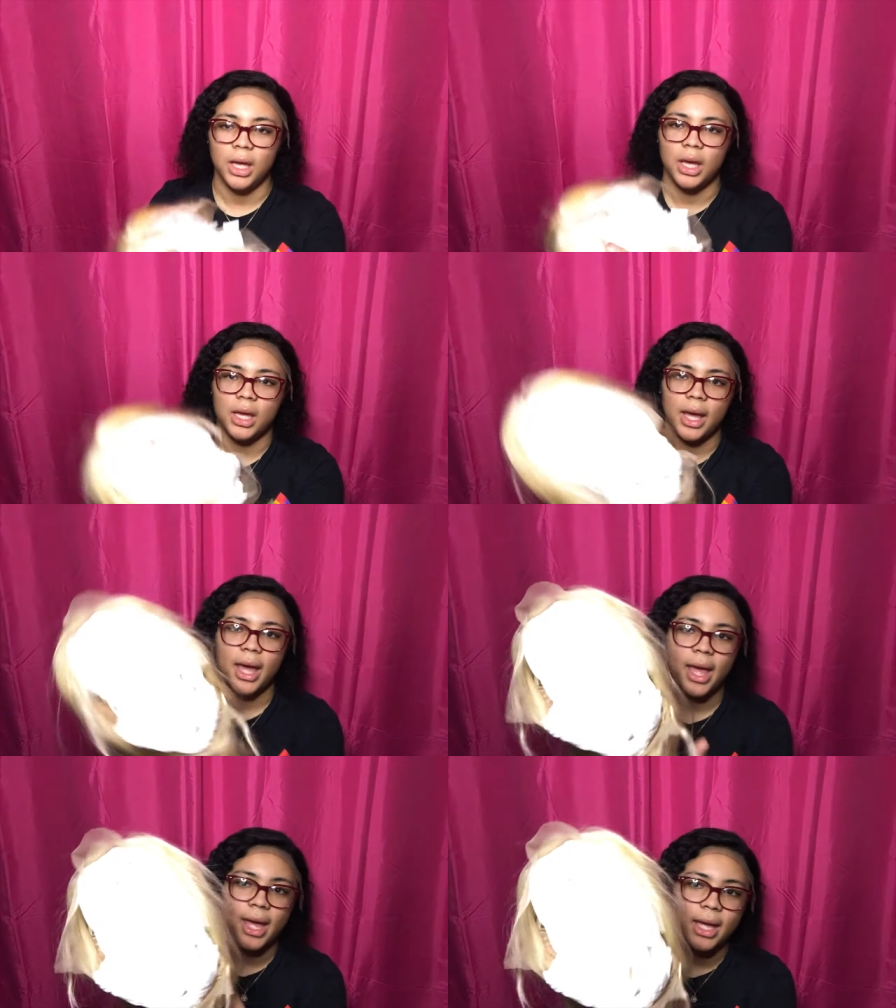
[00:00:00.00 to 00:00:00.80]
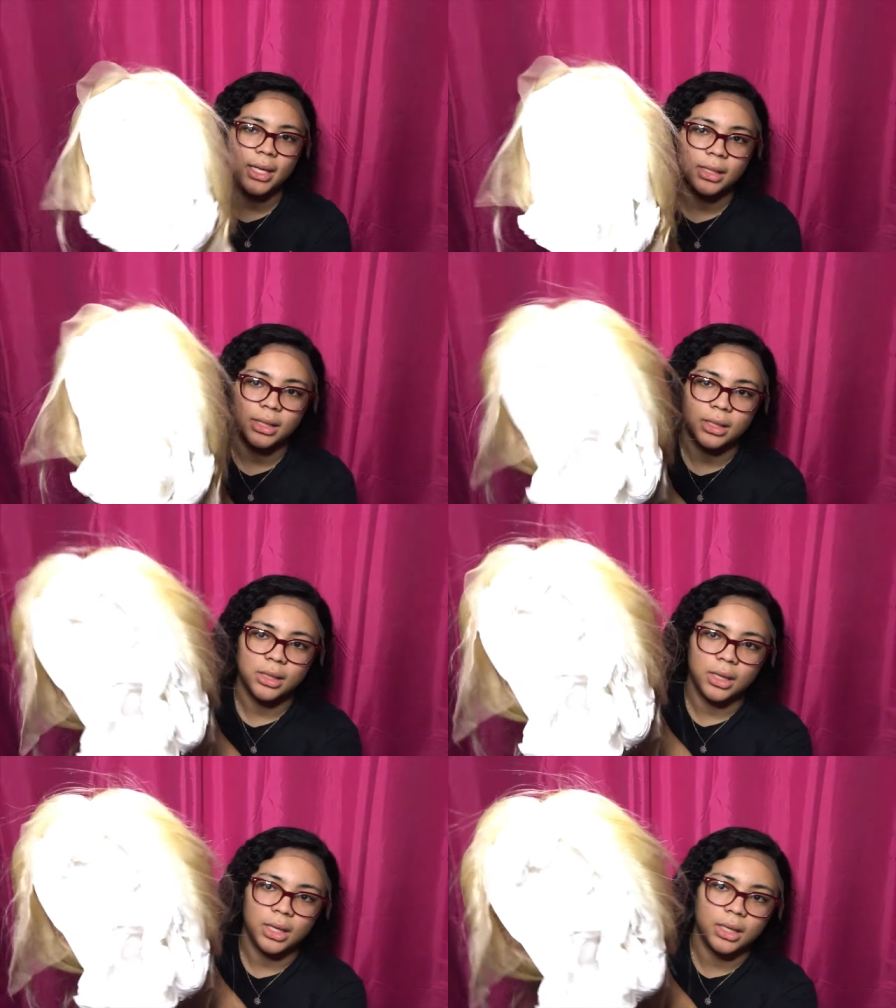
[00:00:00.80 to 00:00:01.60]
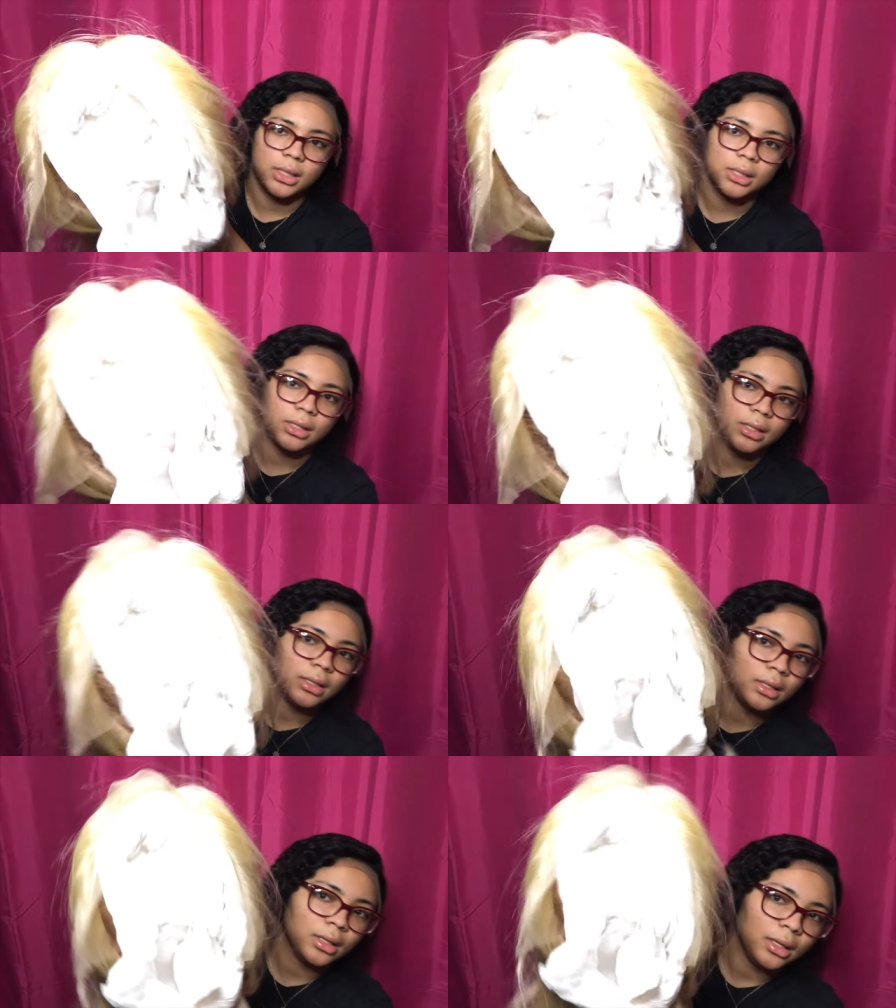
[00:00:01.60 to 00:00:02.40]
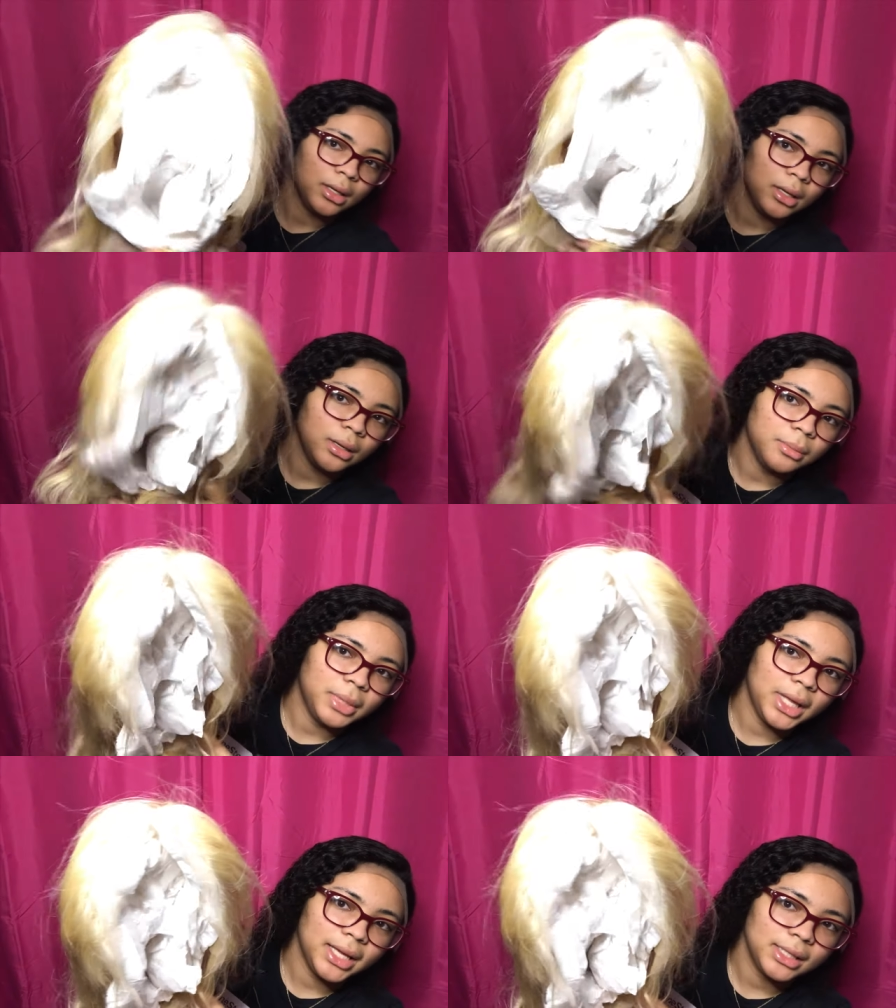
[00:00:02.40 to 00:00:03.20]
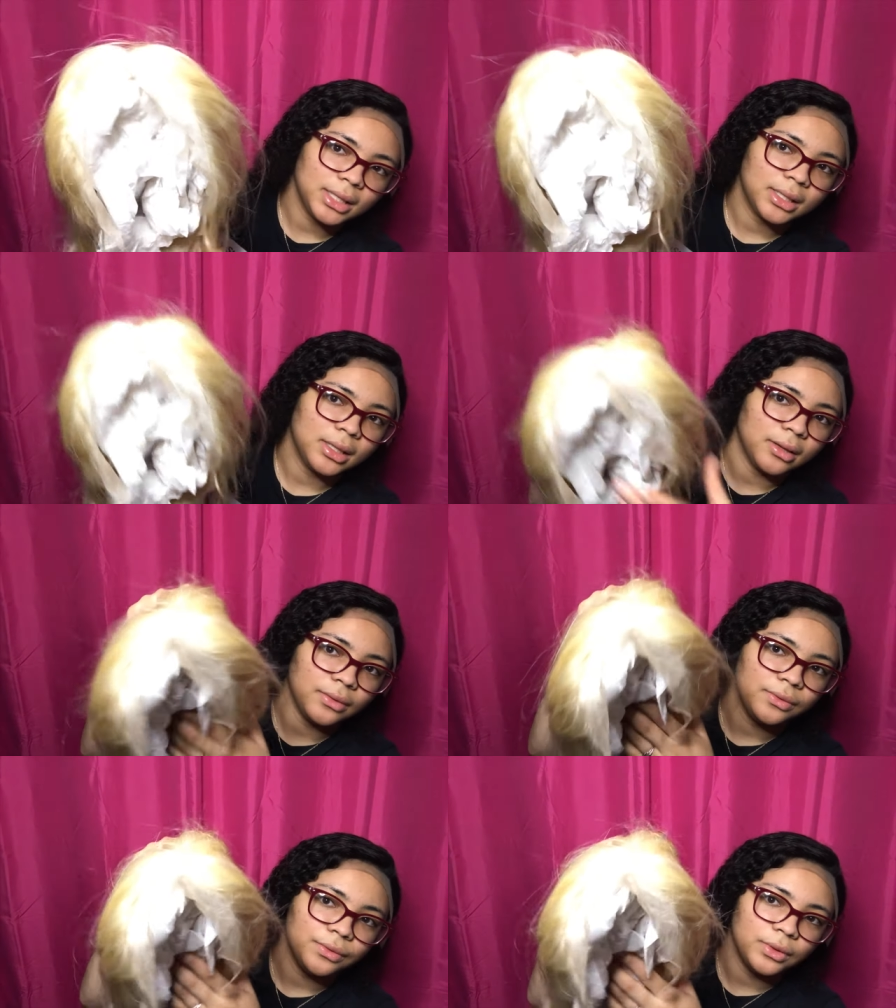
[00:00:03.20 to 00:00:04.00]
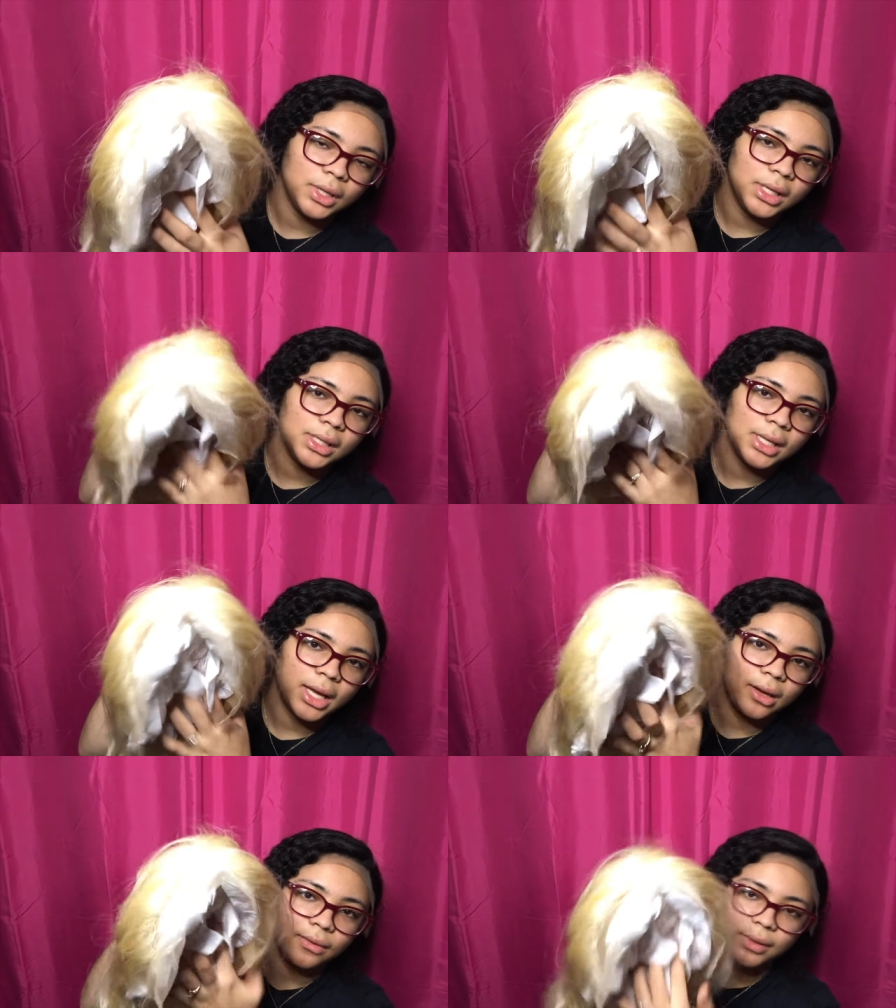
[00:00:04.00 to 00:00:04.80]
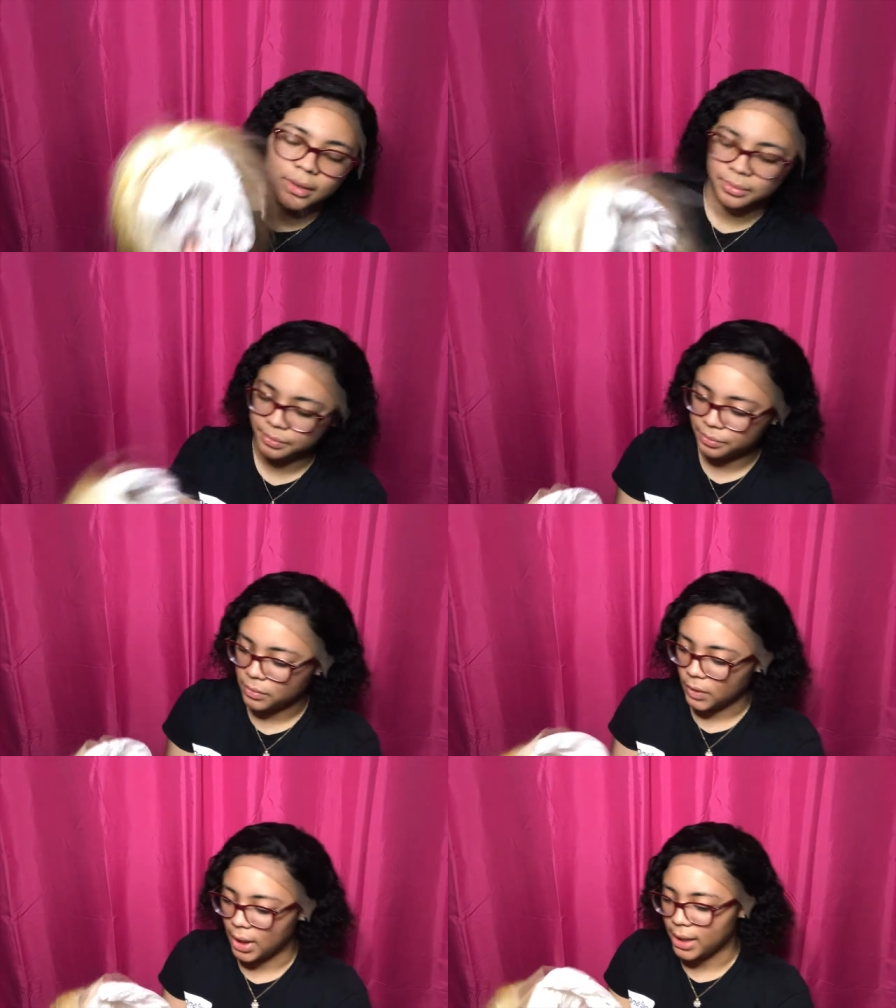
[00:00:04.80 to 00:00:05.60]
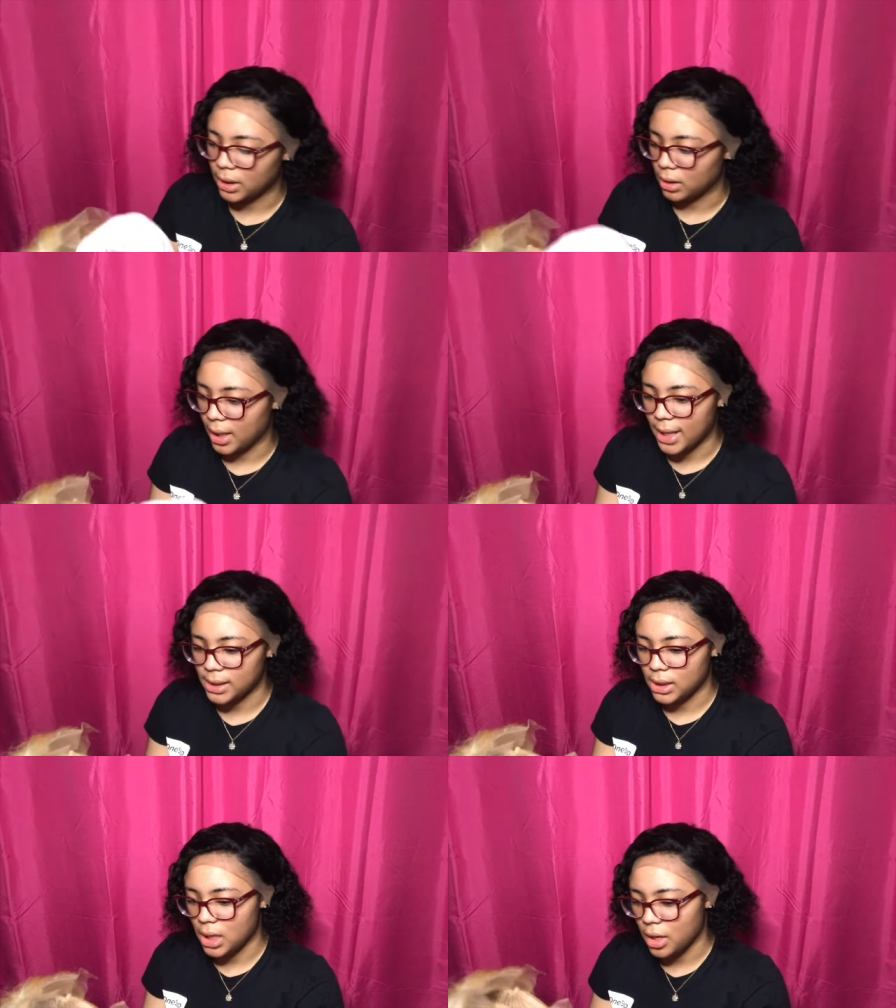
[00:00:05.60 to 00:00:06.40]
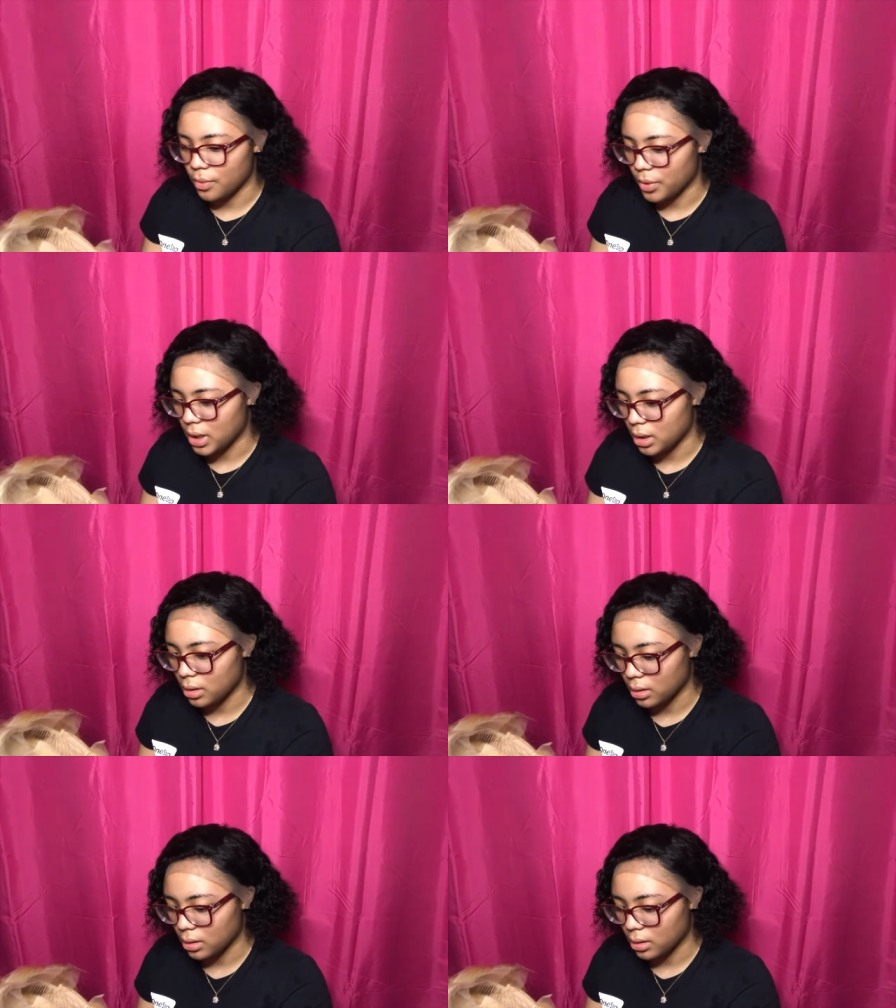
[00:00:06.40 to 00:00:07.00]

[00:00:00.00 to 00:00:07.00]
it has this plastic stuff on the inside of it, like the ISEE hair wig.